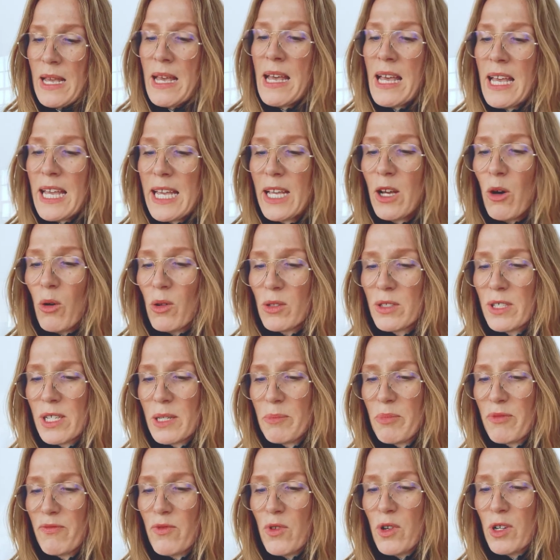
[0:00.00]
He halted
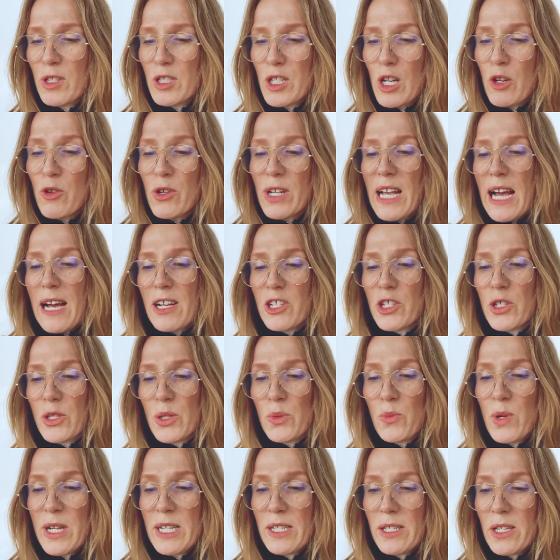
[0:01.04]
before Glugash's
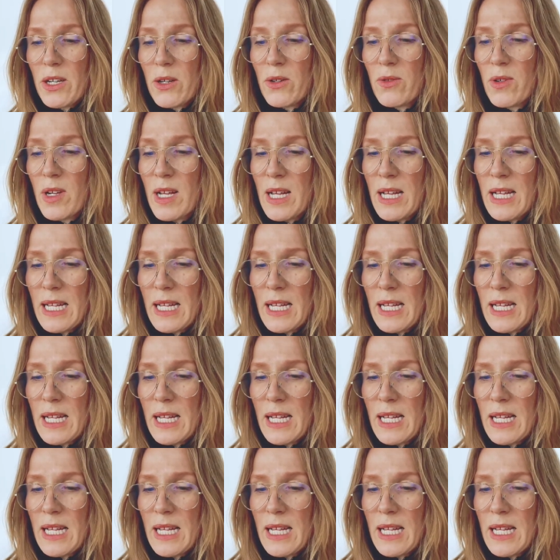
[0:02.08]
window,